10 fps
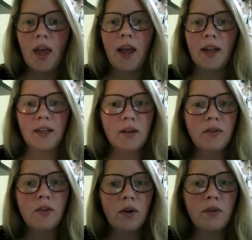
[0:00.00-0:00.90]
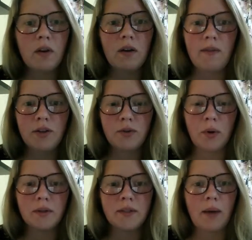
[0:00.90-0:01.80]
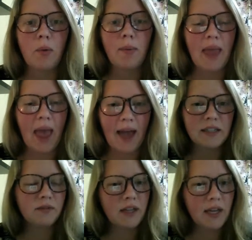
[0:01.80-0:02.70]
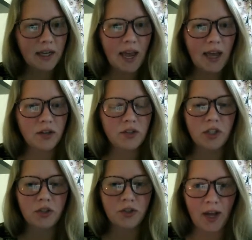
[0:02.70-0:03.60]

and these are those individuals that will be actively engaged in